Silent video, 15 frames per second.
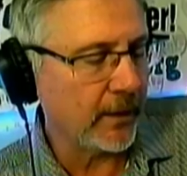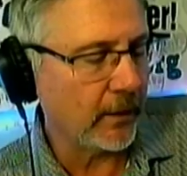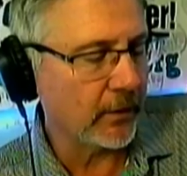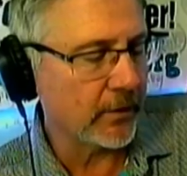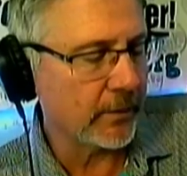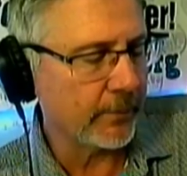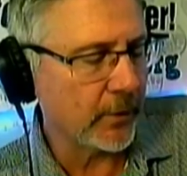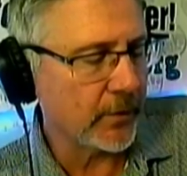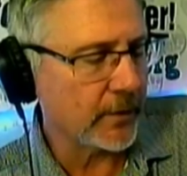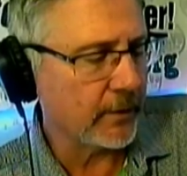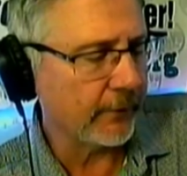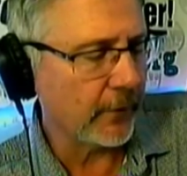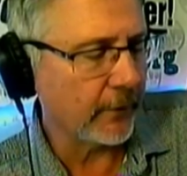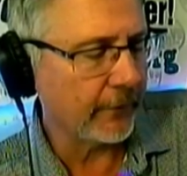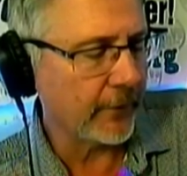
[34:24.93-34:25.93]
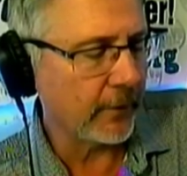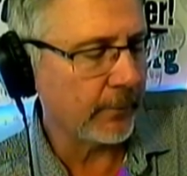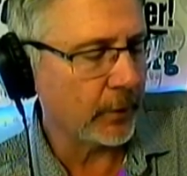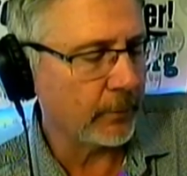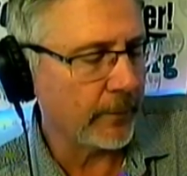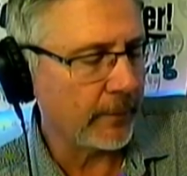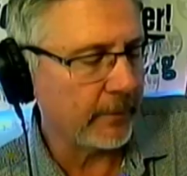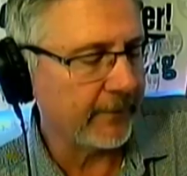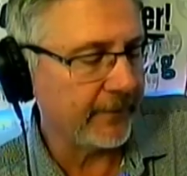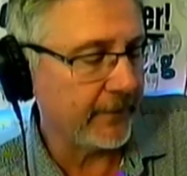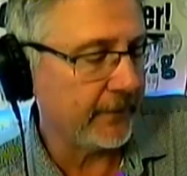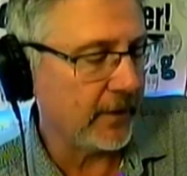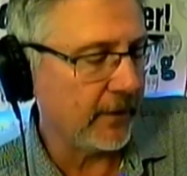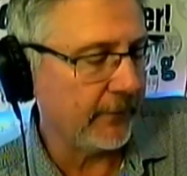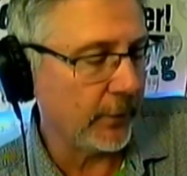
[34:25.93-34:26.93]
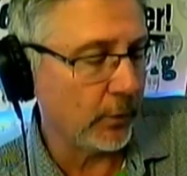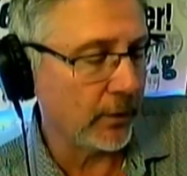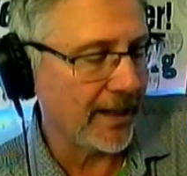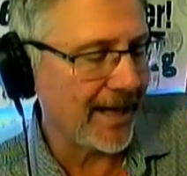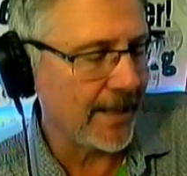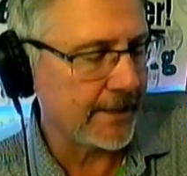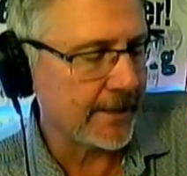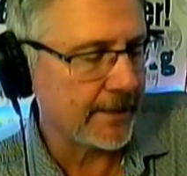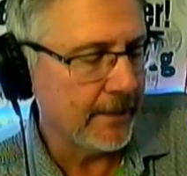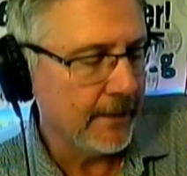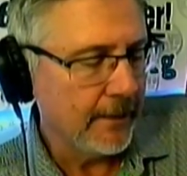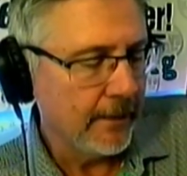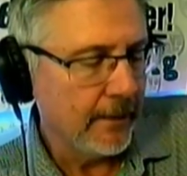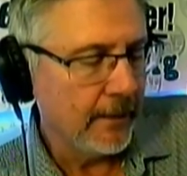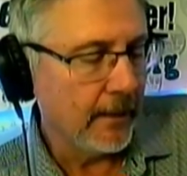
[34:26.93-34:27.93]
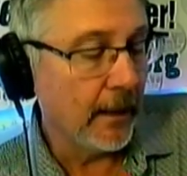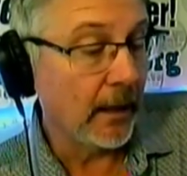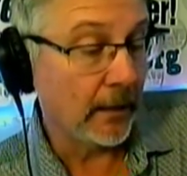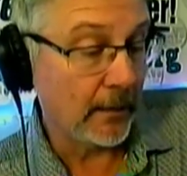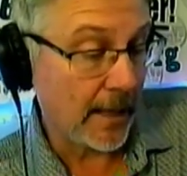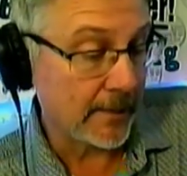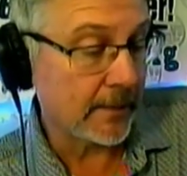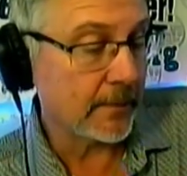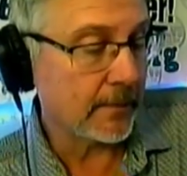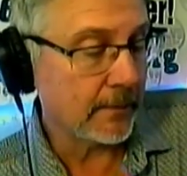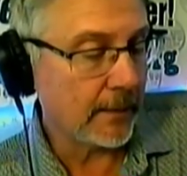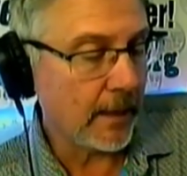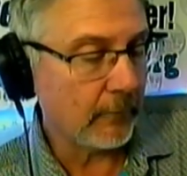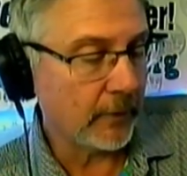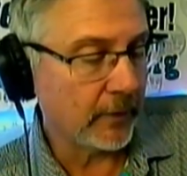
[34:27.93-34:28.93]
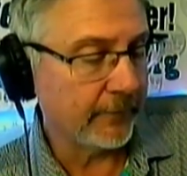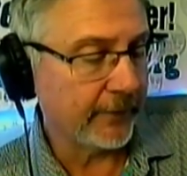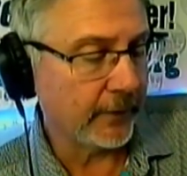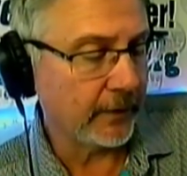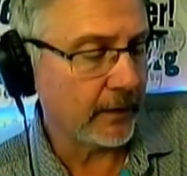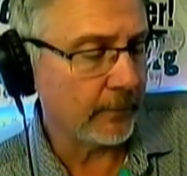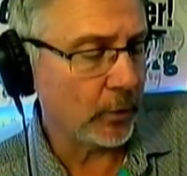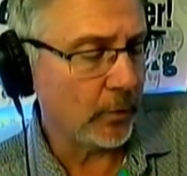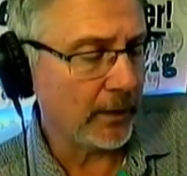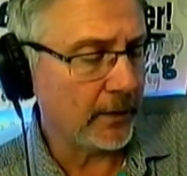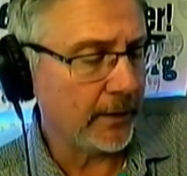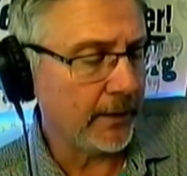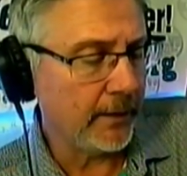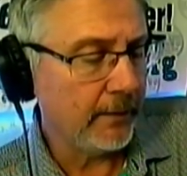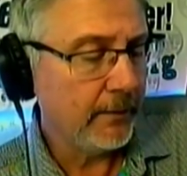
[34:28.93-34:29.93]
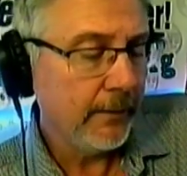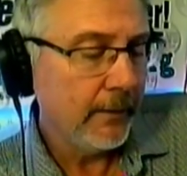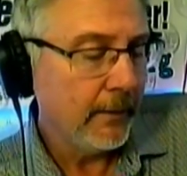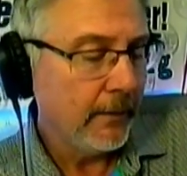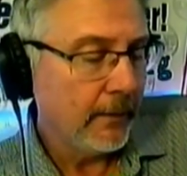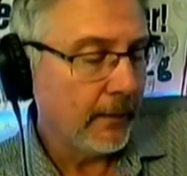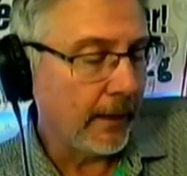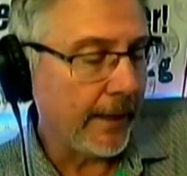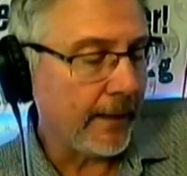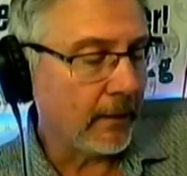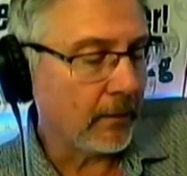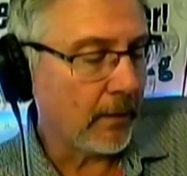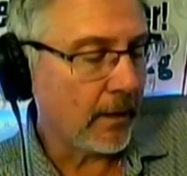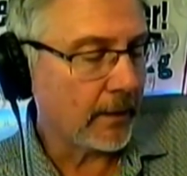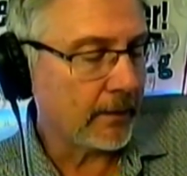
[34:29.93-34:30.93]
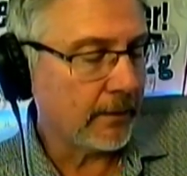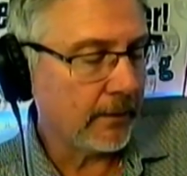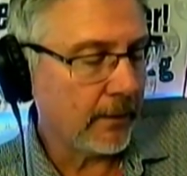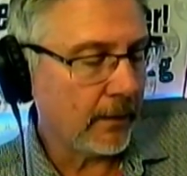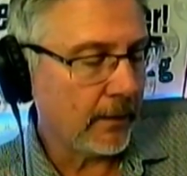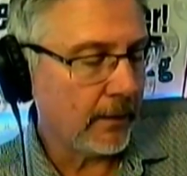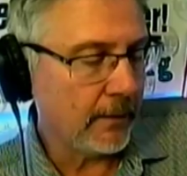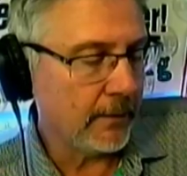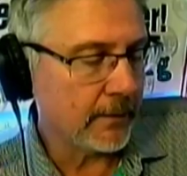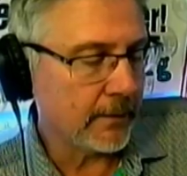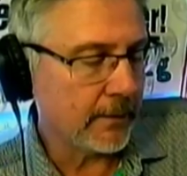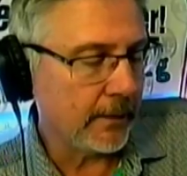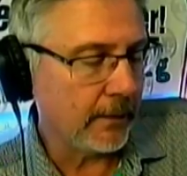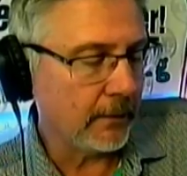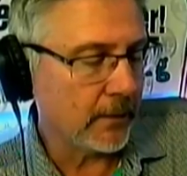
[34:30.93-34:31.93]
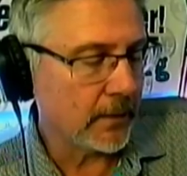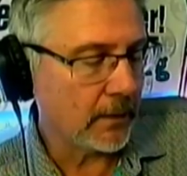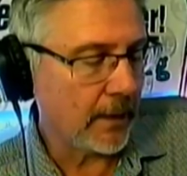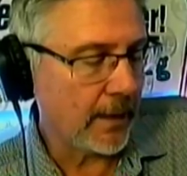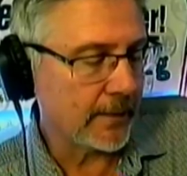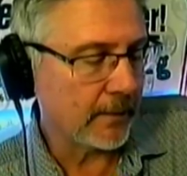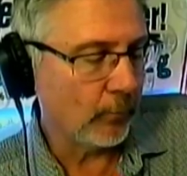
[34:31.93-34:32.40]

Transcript: a person if you're a Farm Bureau member, 50 if you're not. Uh, classes on that one are filling up quickly. 8 o'clock uh, is the English class, and 1